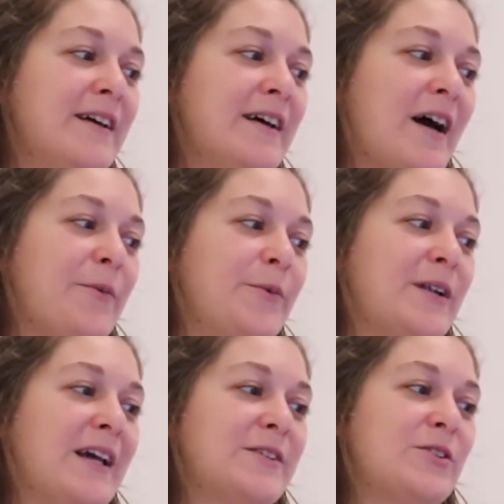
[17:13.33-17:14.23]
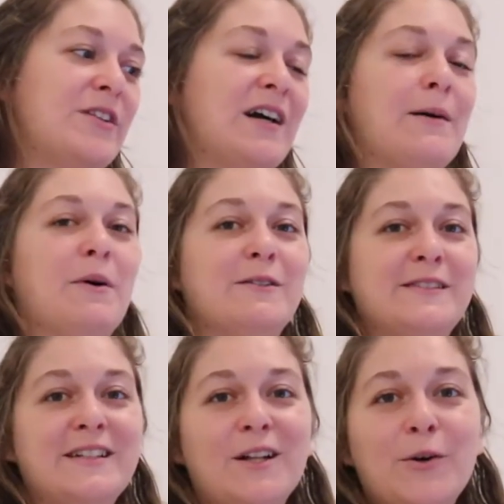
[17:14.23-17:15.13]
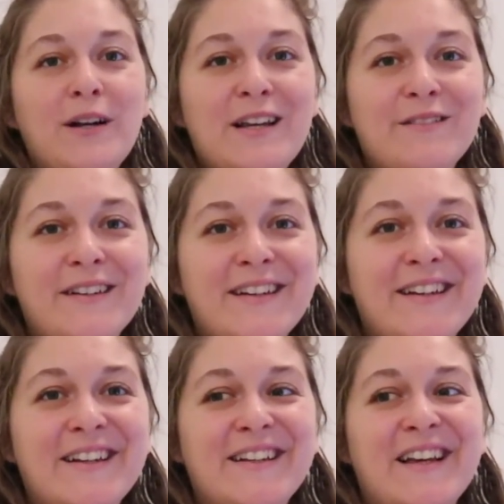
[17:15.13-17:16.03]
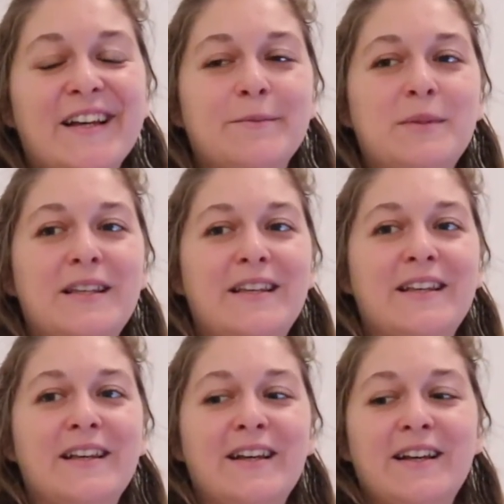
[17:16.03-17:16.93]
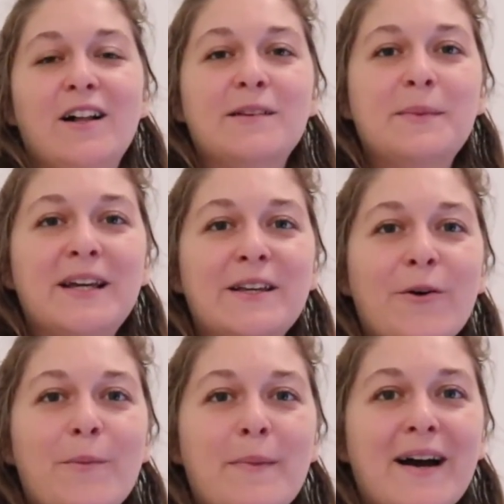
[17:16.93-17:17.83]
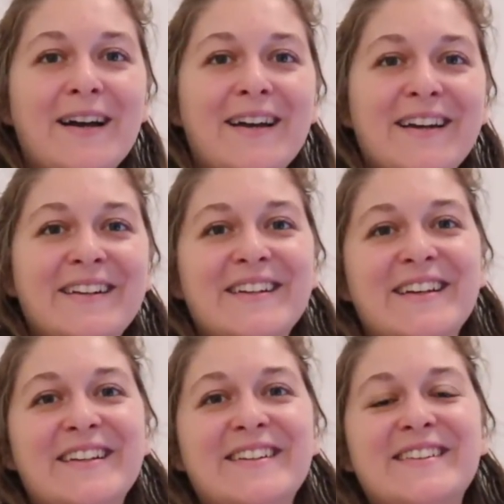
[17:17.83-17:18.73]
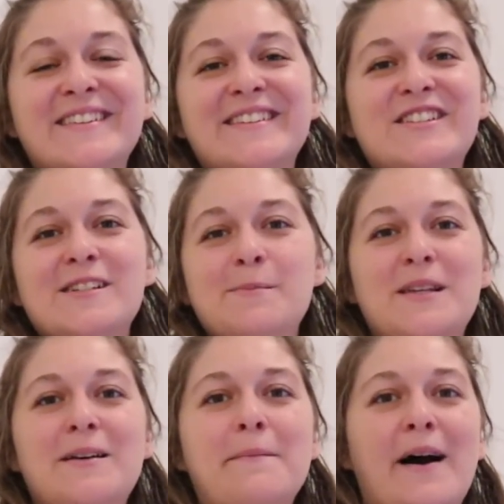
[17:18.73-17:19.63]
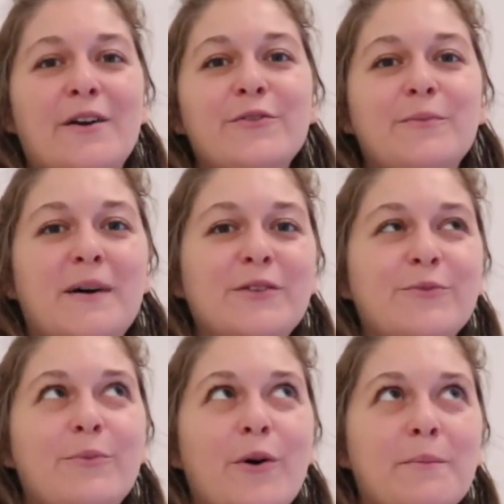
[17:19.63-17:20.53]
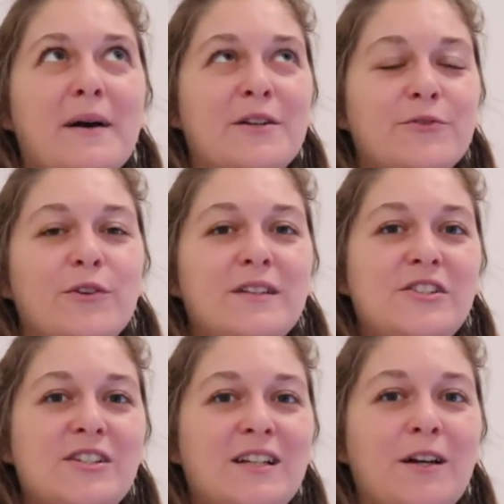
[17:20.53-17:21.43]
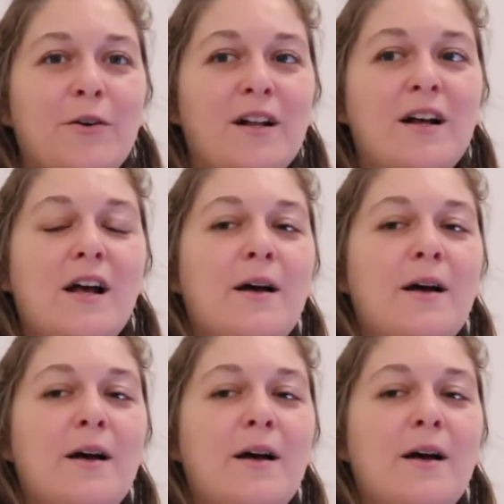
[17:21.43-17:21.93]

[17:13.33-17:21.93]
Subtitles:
I would like to talk about slow living and be calming your mind and just being more mindful in general.